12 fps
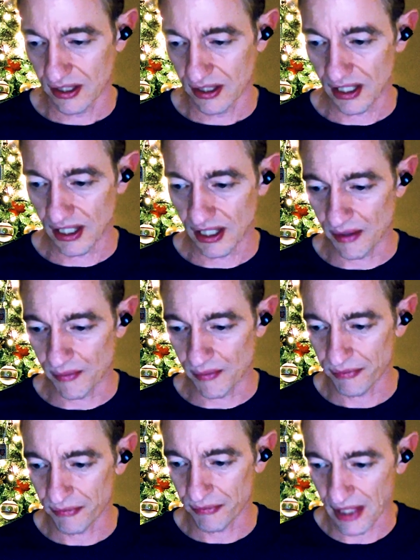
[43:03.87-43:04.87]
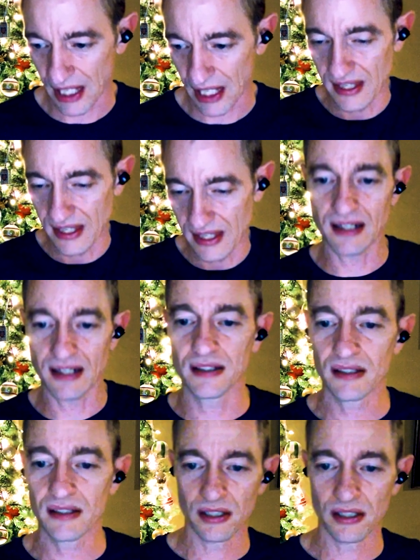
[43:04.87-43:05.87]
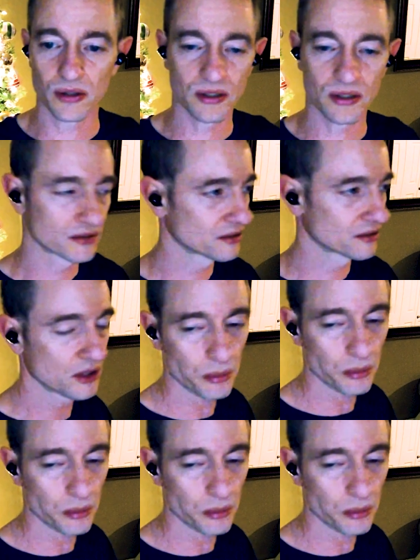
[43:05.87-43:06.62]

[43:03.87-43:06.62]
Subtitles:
that then, you